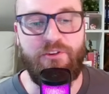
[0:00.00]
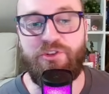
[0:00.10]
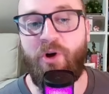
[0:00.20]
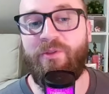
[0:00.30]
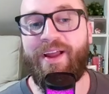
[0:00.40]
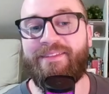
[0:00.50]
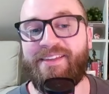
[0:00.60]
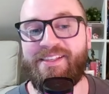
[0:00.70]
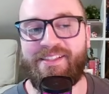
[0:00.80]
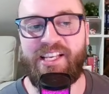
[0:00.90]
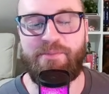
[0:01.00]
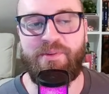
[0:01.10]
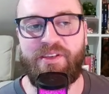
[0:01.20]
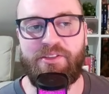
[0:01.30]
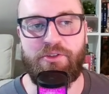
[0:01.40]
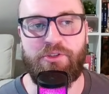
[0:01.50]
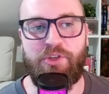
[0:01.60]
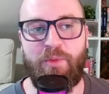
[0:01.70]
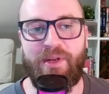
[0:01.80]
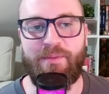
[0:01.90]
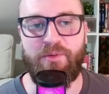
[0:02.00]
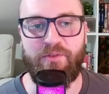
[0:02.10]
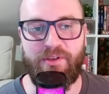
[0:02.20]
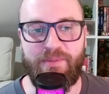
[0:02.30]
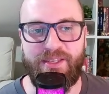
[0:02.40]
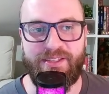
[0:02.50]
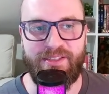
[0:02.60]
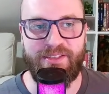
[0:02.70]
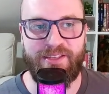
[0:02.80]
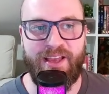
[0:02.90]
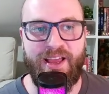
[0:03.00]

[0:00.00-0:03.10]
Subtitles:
you don't like these lists because there's too many moving pieces,